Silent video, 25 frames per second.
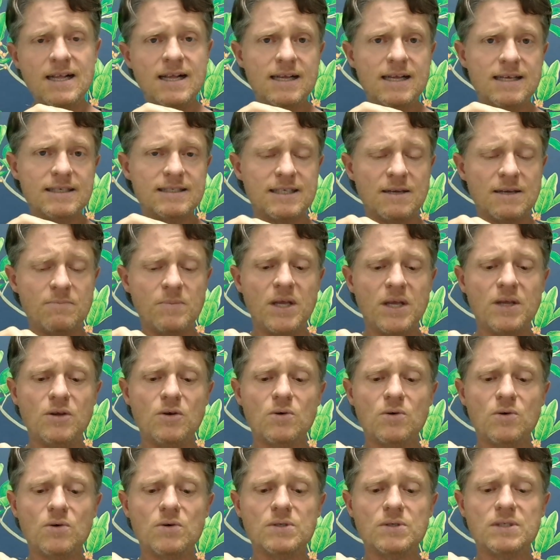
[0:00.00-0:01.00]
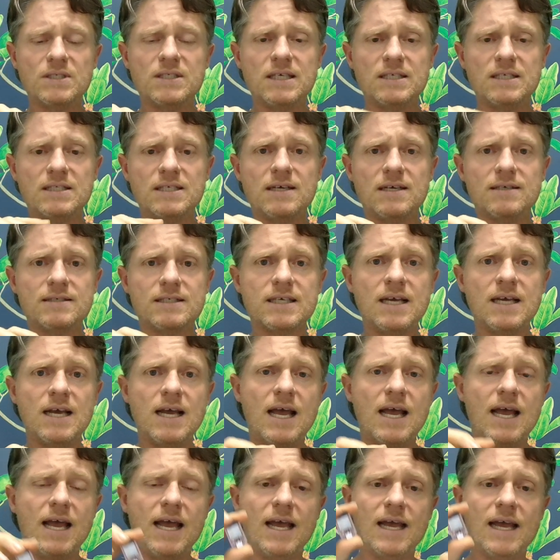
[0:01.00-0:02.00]
Send me your details,
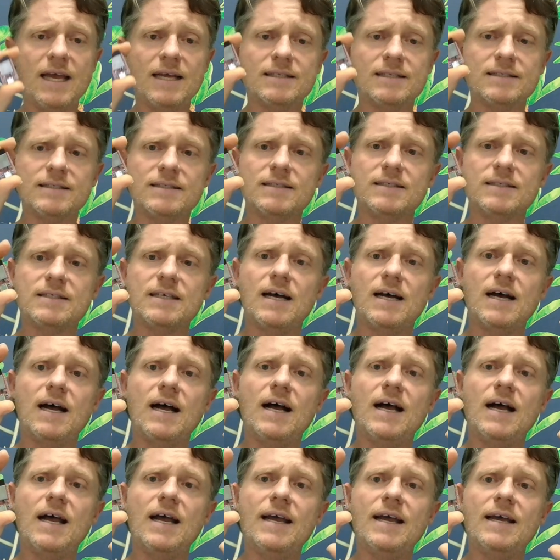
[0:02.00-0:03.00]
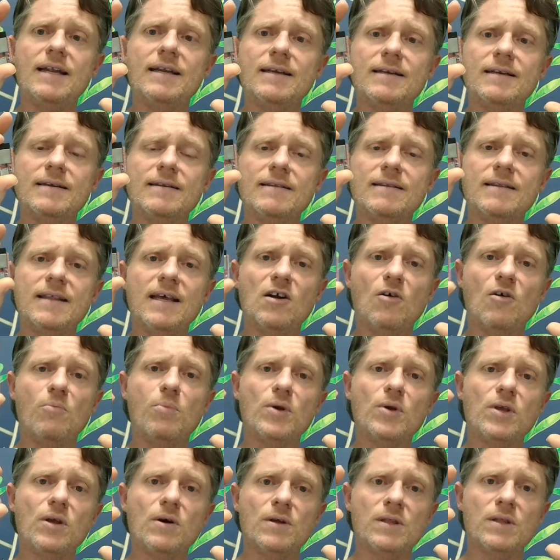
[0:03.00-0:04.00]
and then I'll
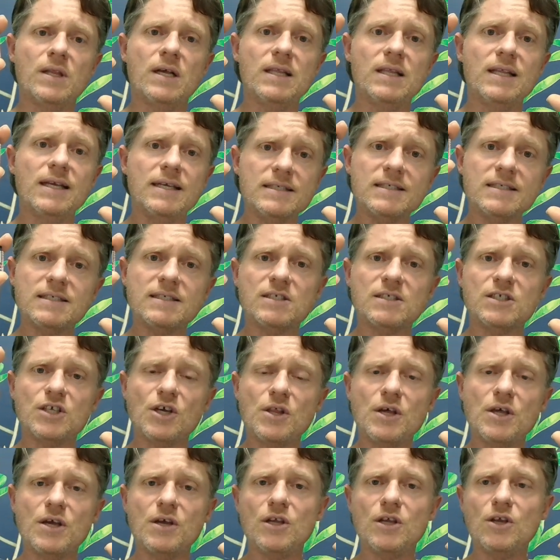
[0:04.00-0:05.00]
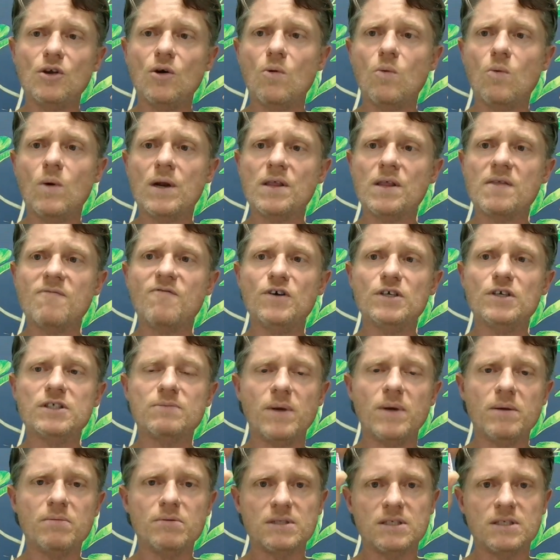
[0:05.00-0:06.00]
put you on the list so that you're one of the first
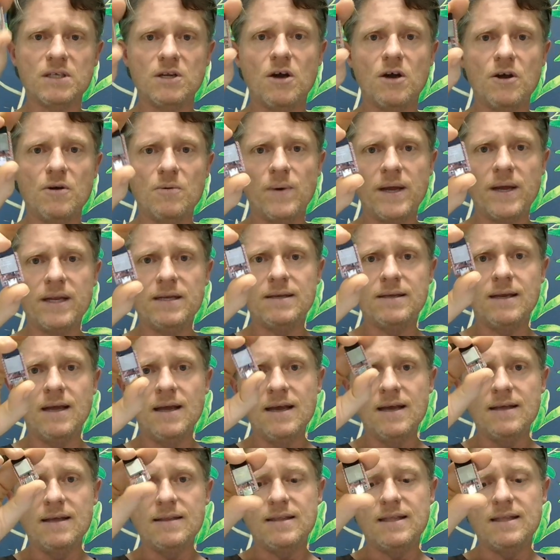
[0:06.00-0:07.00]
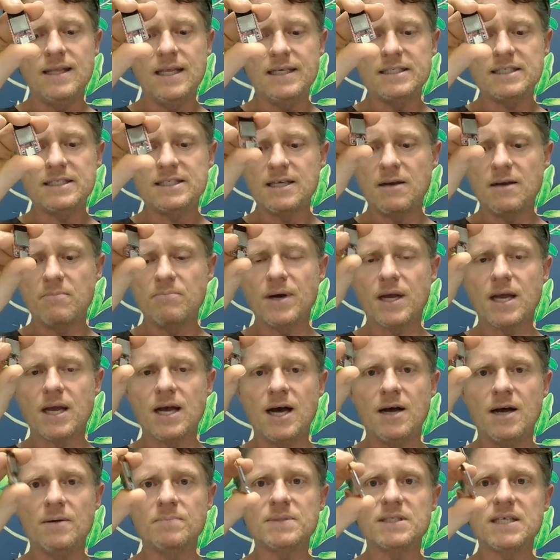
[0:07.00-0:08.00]
people to know when this
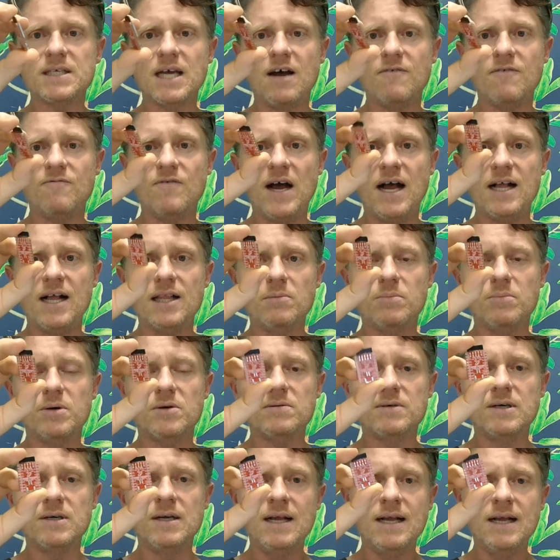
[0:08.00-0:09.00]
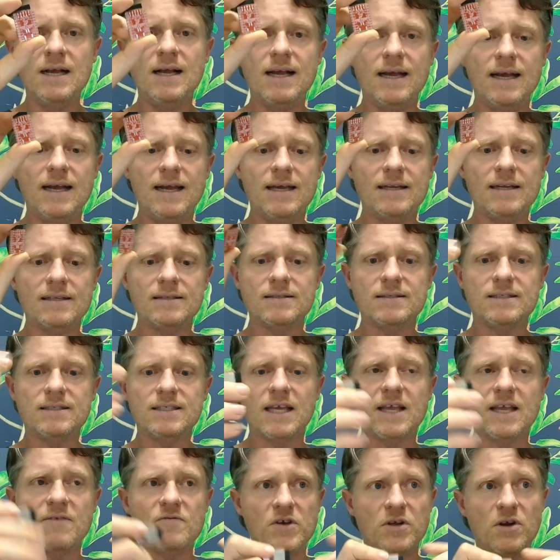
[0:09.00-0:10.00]
becomes available. And to
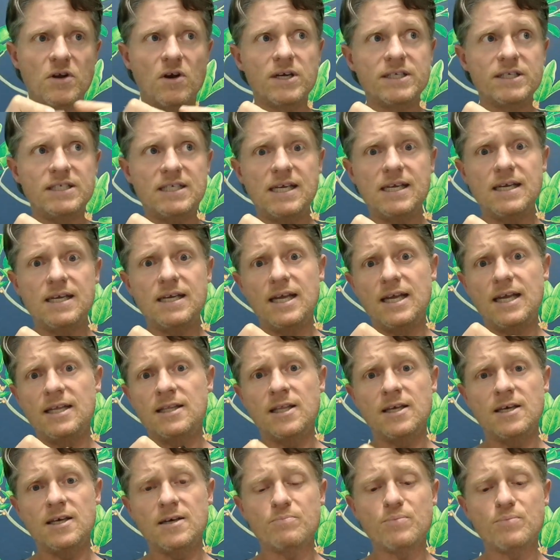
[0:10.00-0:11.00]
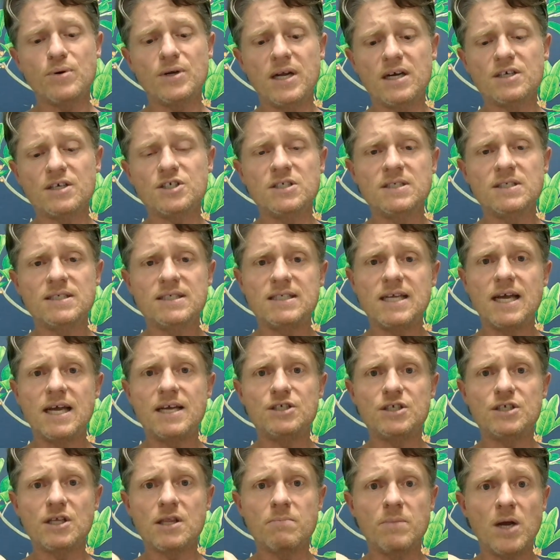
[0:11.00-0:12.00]
give you an idea, in the production
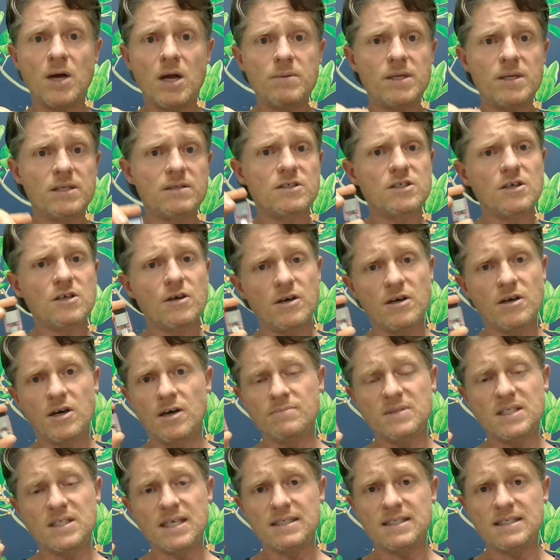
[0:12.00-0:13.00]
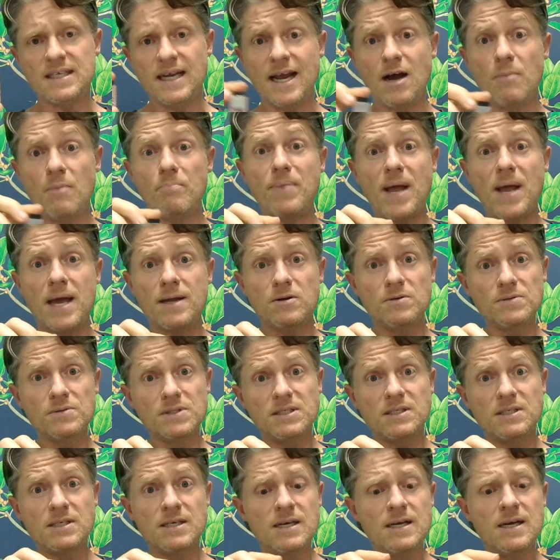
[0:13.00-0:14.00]
stage at the moment, so I'm testing out
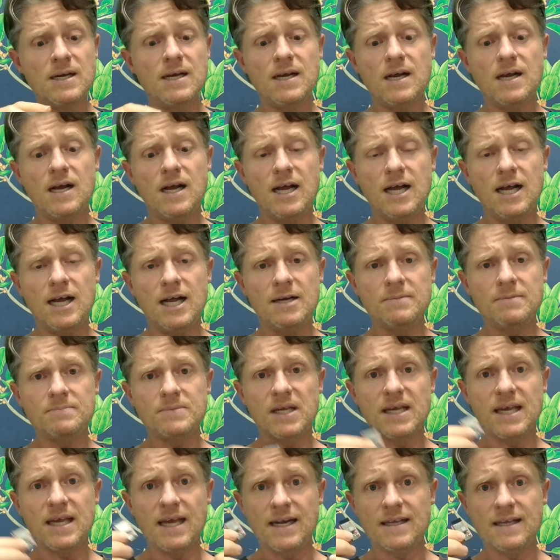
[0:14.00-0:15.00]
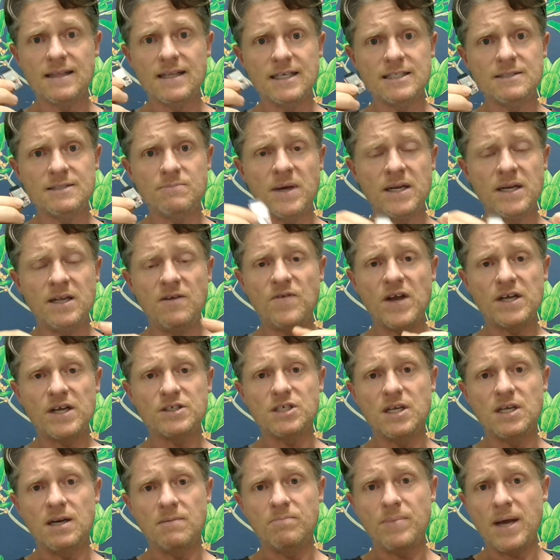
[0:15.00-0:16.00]
panels, getting these
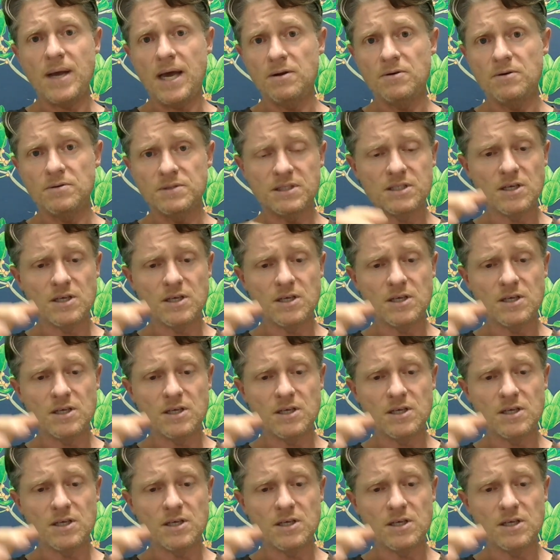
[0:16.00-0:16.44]
manufactured in panels.